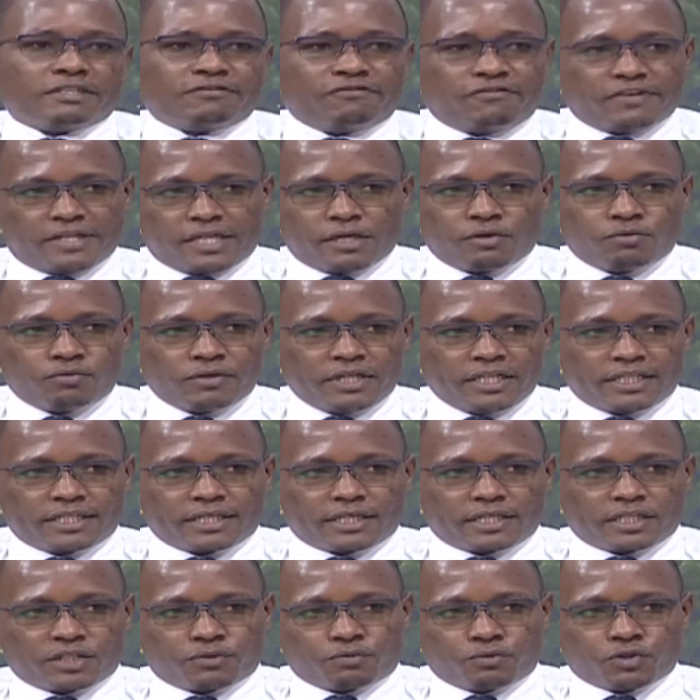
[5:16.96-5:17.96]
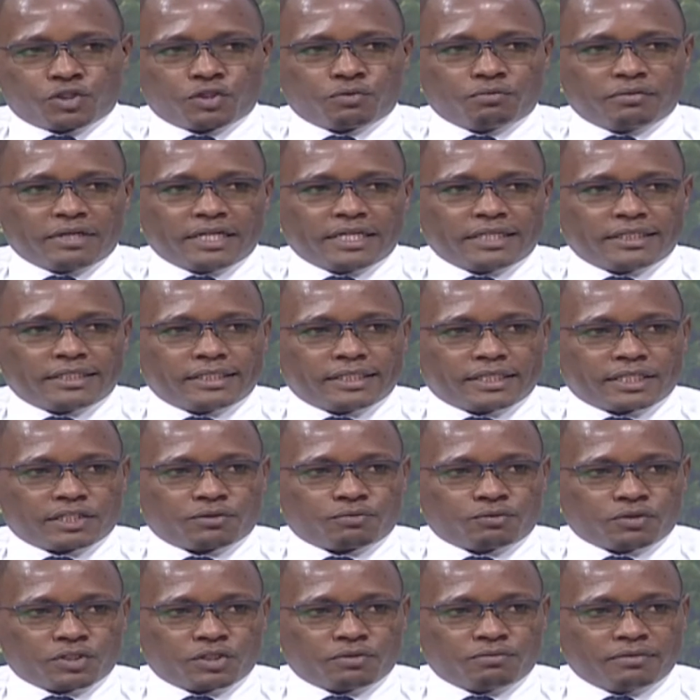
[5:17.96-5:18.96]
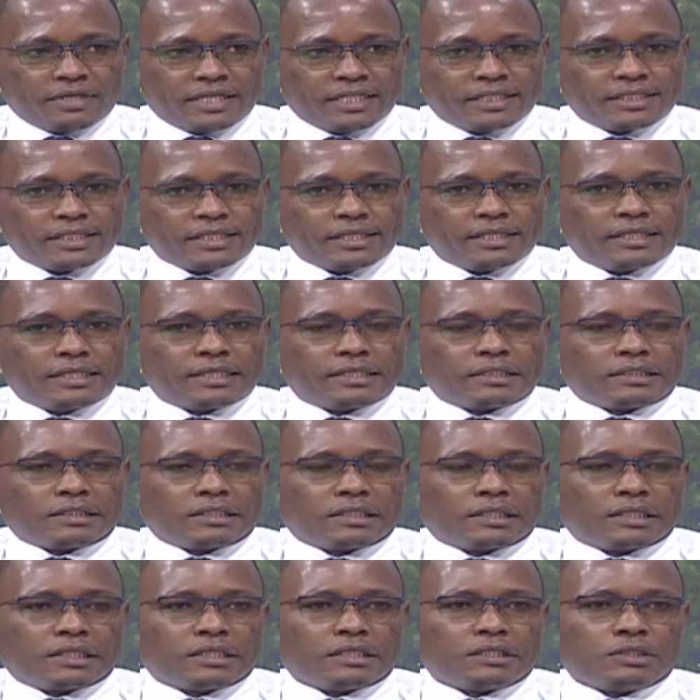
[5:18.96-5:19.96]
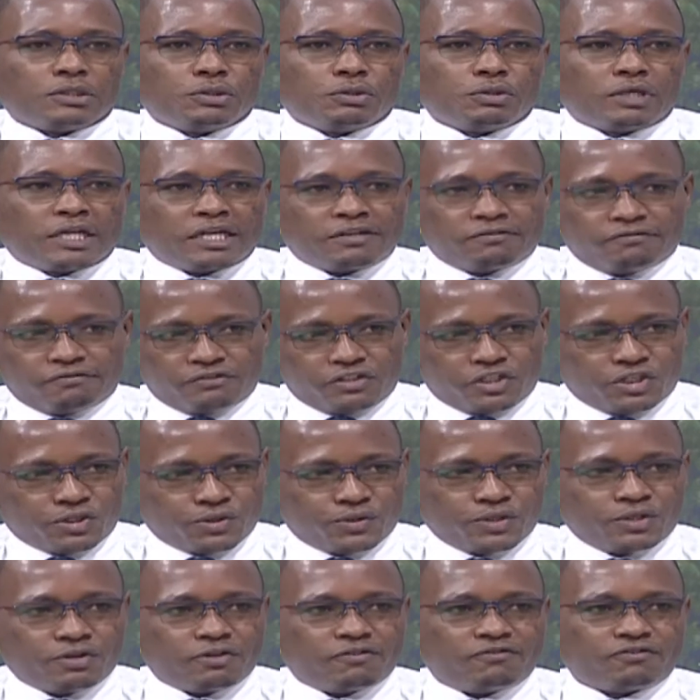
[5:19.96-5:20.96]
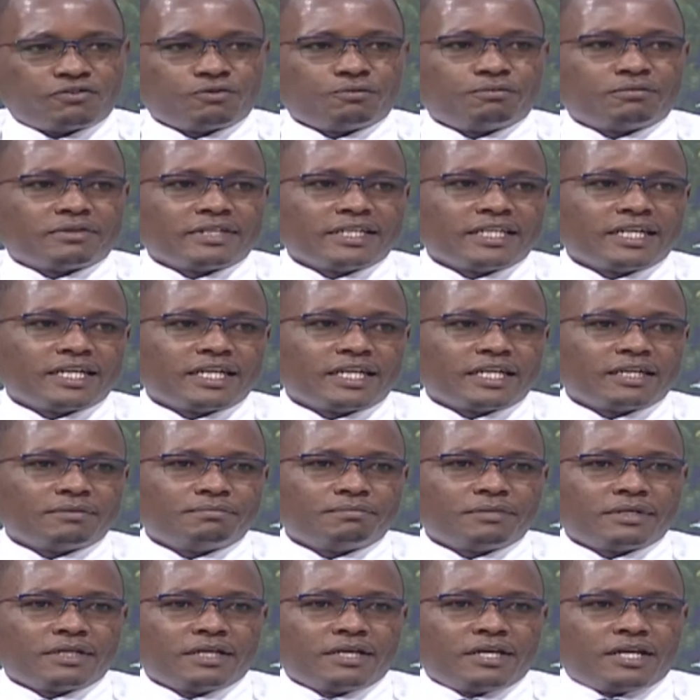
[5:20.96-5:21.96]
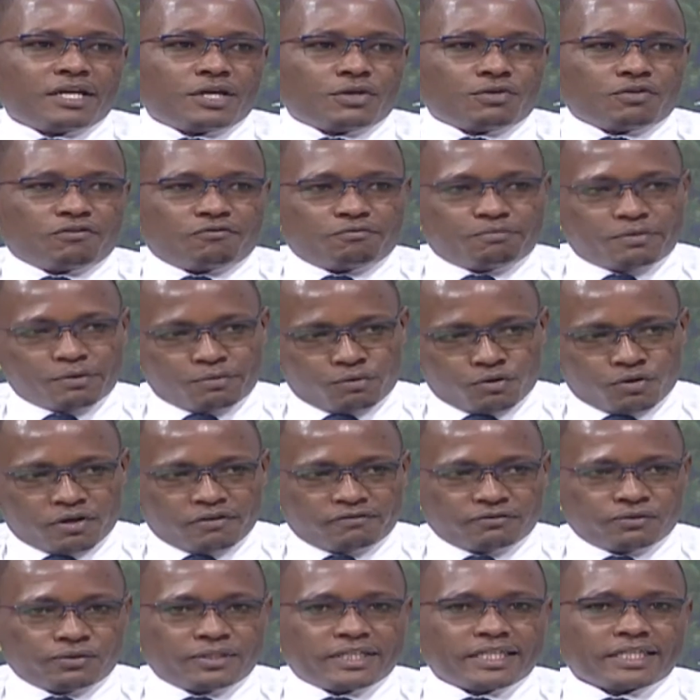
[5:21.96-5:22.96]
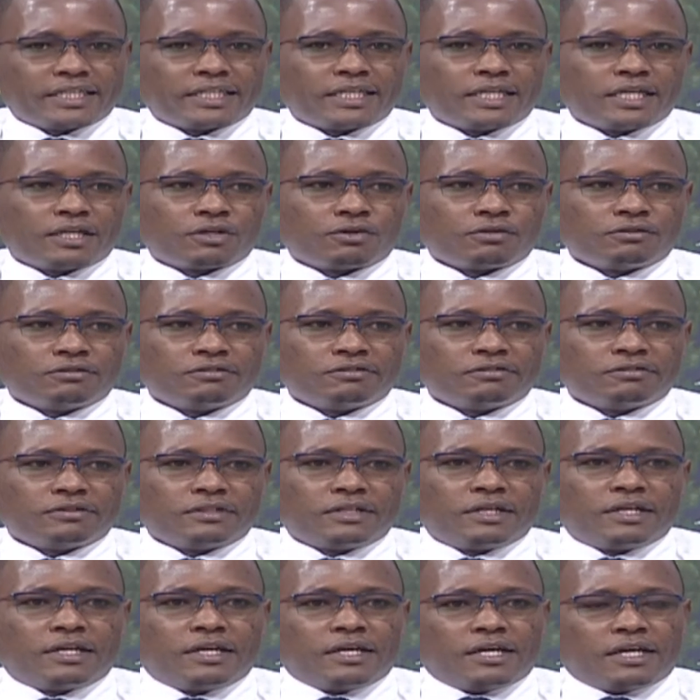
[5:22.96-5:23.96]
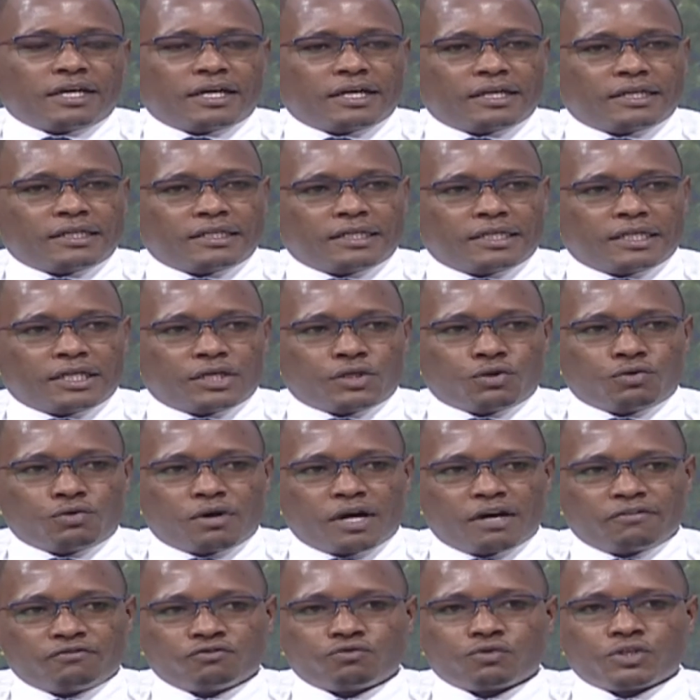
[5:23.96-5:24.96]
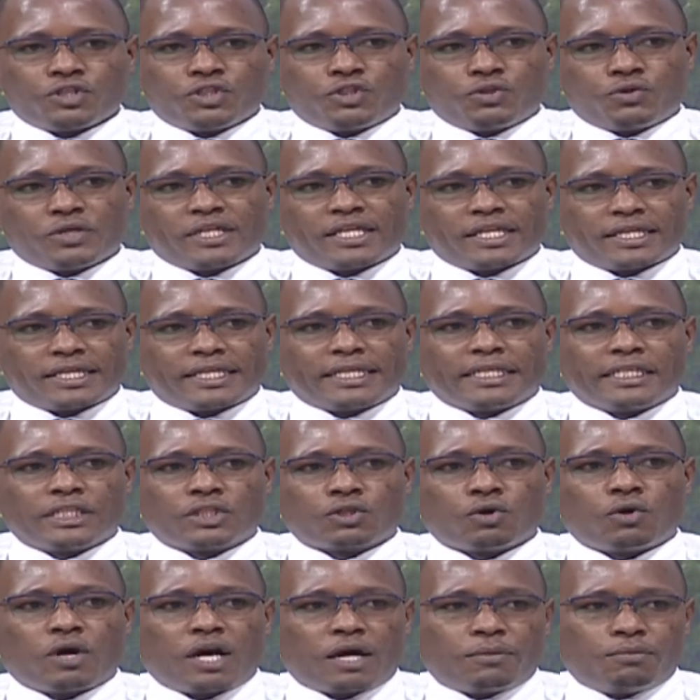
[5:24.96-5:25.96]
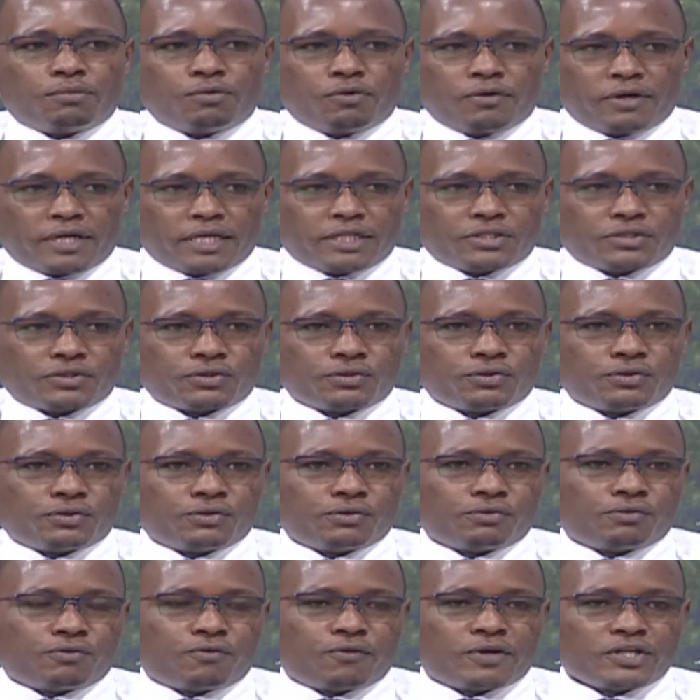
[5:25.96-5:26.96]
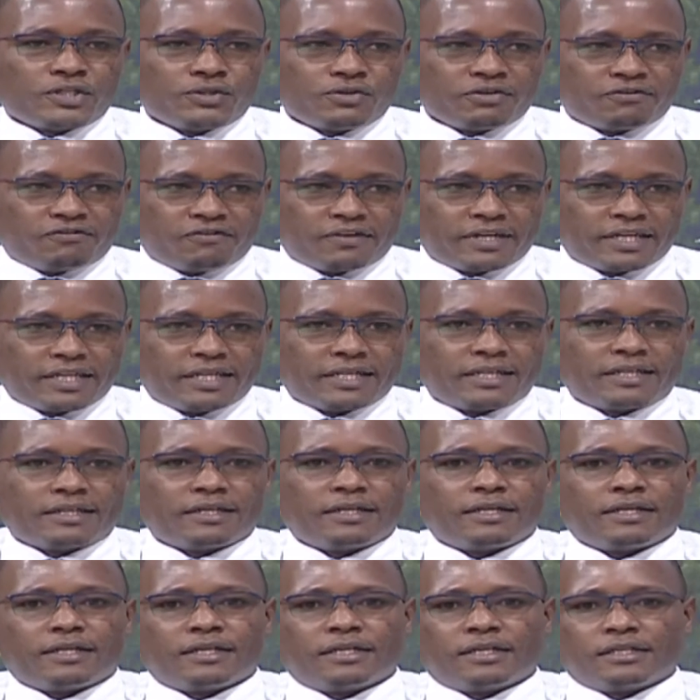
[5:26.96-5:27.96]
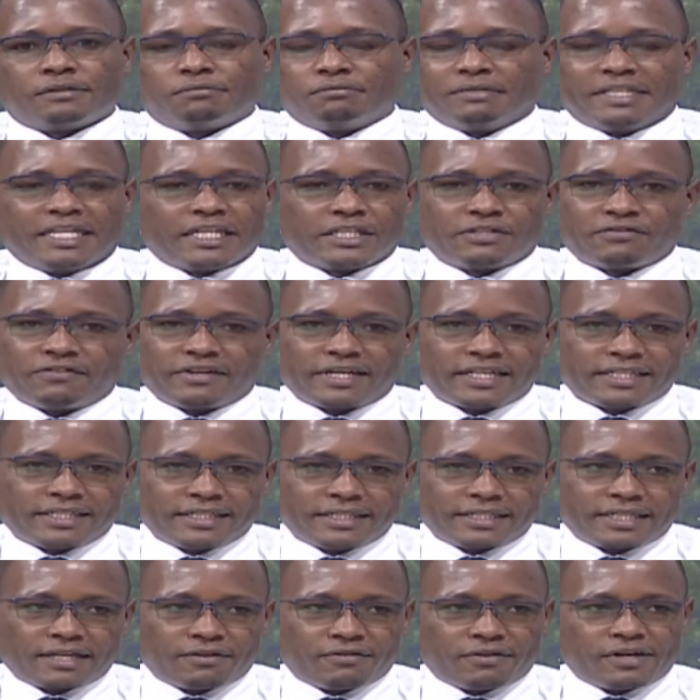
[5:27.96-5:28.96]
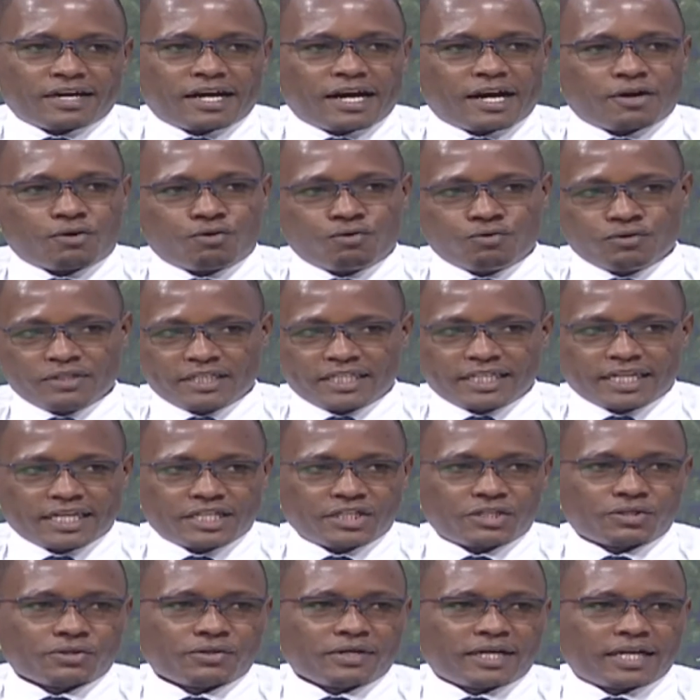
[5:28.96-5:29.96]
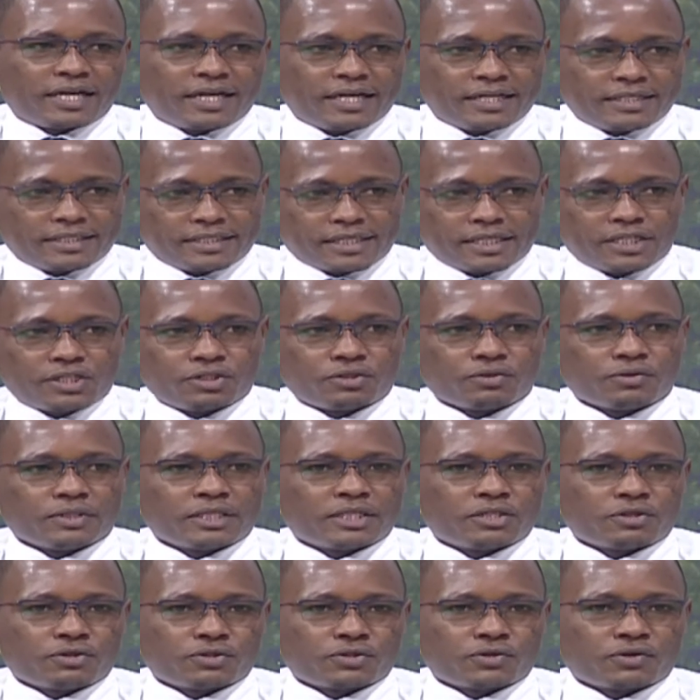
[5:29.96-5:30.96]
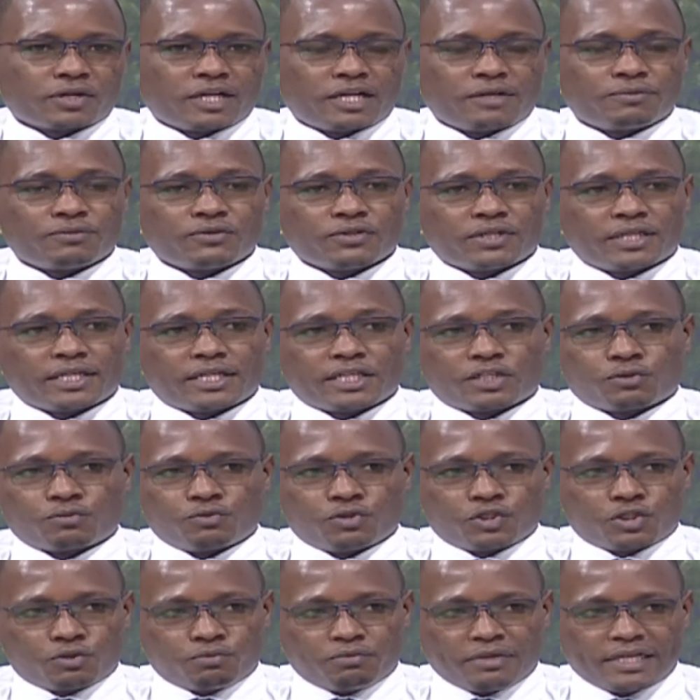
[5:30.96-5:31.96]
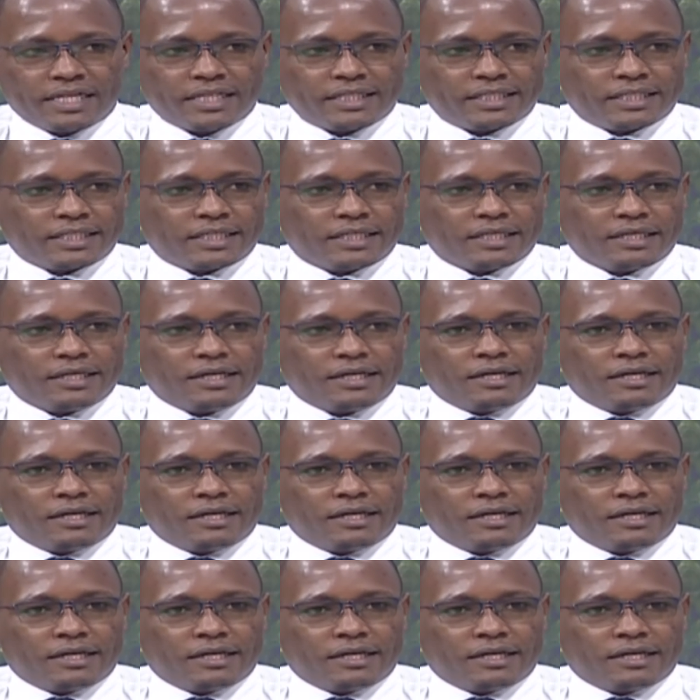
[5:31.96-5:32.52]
fatherhood is a responsibility. Responsibility in that you have children you have to bring up, you have people you have to take care of, and you have to ensure that they grow up well. So once you're a father, in as far as it's a good title, a nice title, it also comes with responsibility.